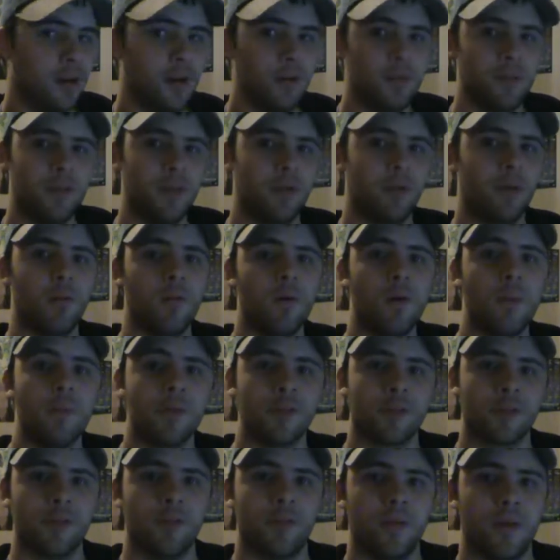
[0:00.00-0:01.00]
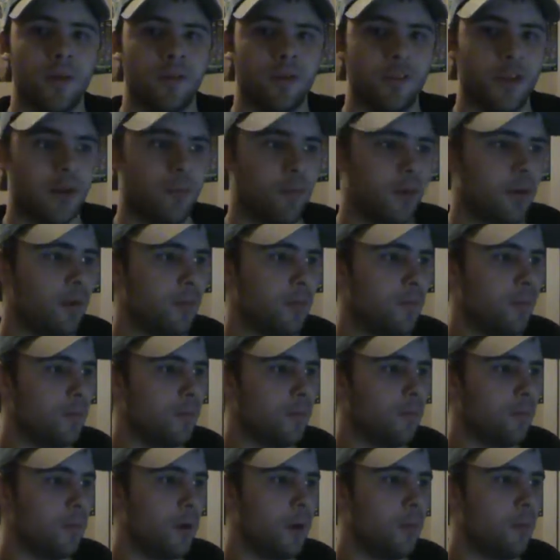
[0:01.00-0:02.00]
there were rumors going around saying
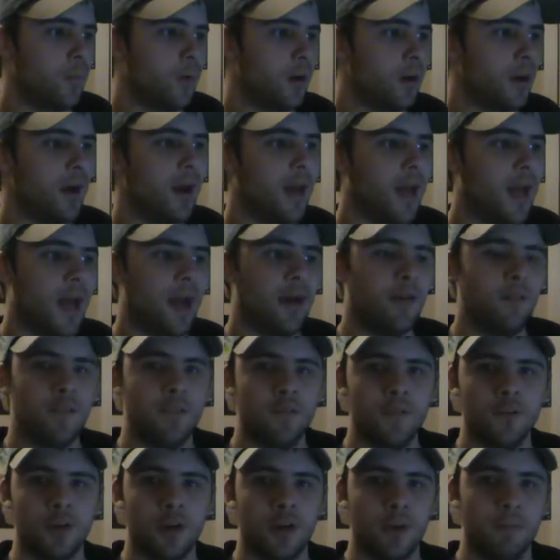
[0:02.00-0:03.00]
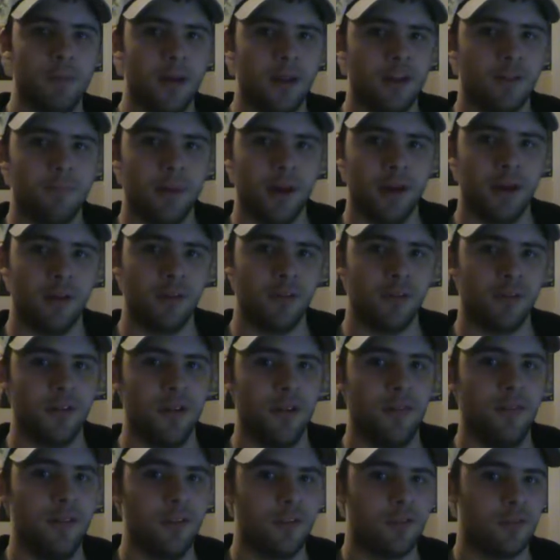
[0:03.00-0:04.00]
we were going to have turn-based battles
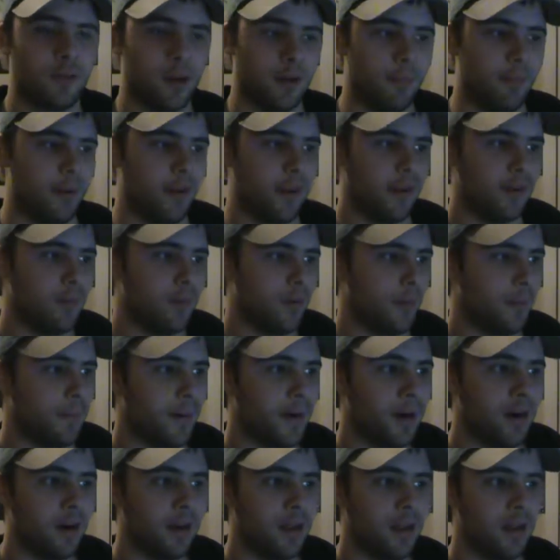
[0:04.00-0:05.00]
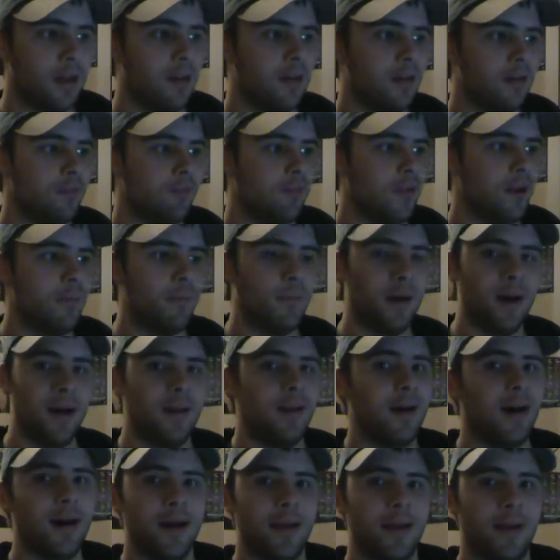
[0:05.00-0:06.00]
in this remake. Well, apparently we might
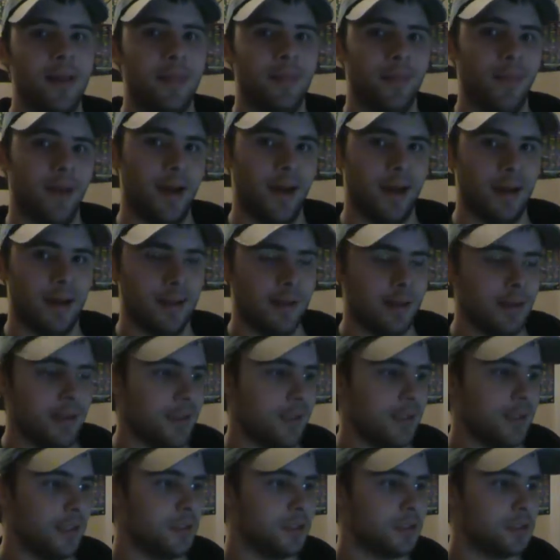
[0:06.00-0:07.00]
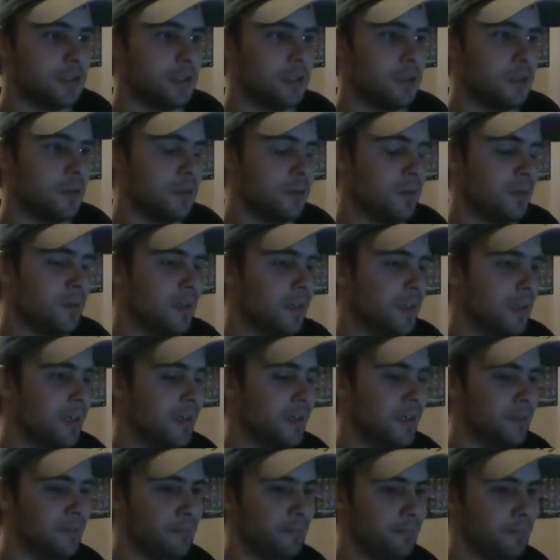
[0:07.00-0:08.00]
not get that. So
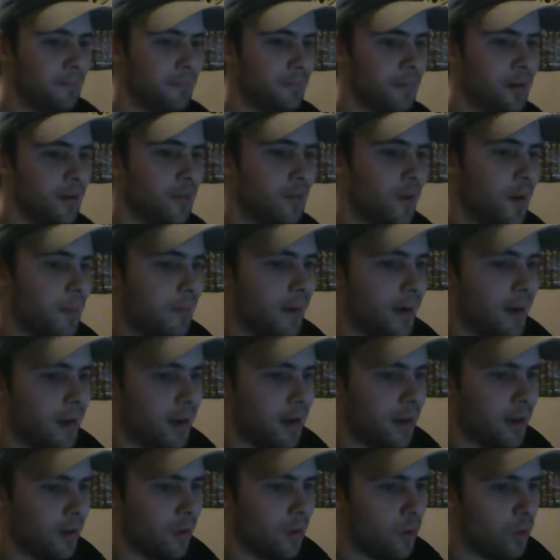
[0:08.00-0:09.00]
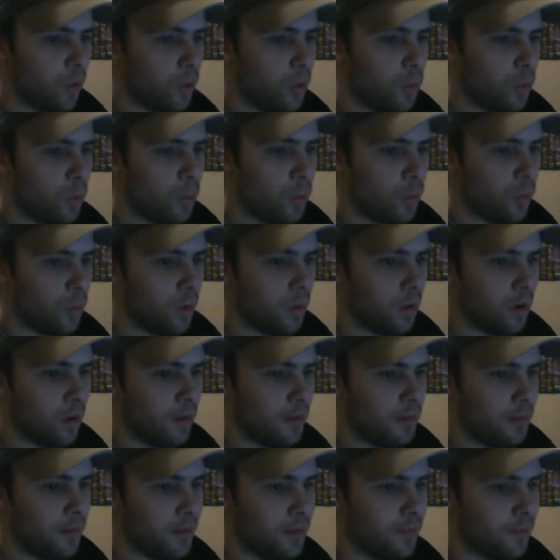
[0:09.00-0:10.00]
we might get a whole
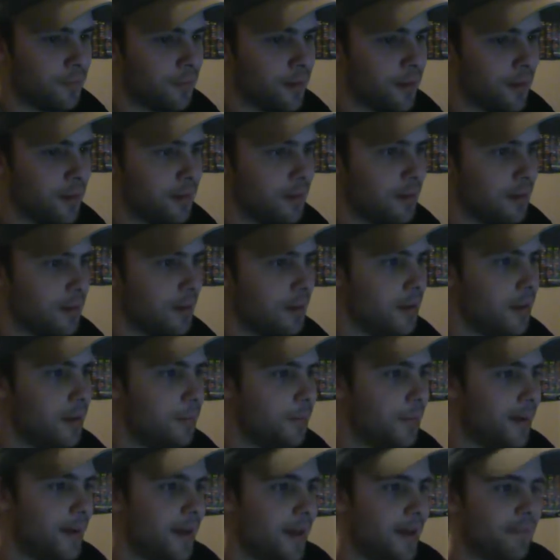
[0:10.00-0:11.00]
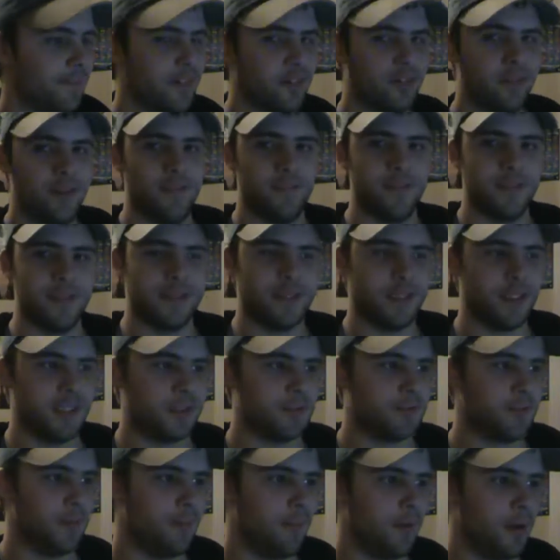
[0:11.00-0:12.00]
different... It might have its differences
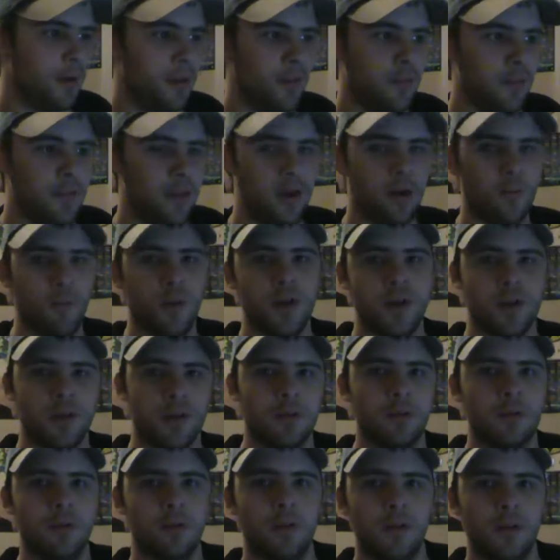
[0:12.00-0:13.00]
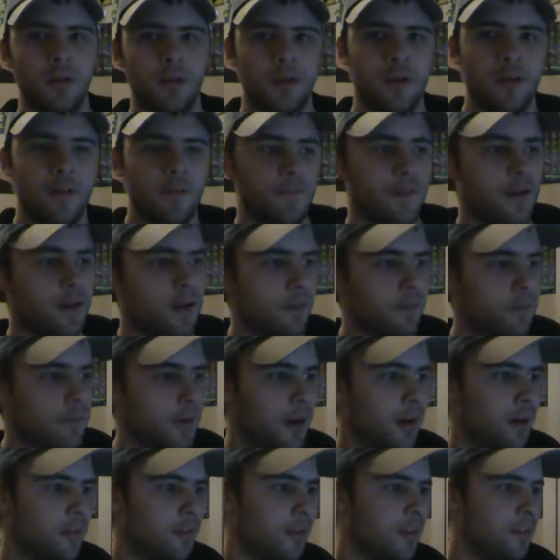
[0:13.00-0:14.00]
from the original Final
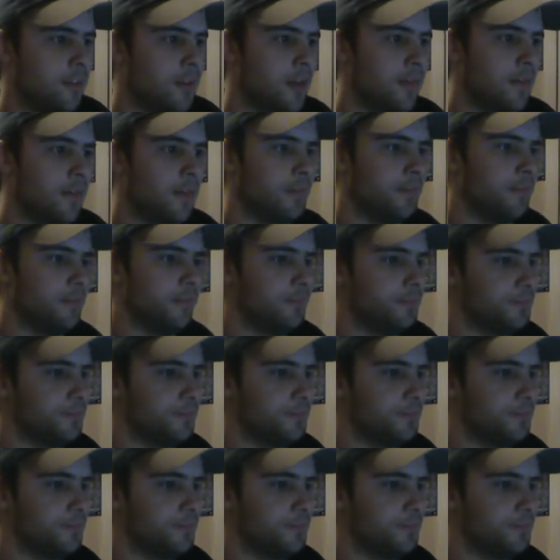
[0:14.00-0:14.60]
Fantasy VII.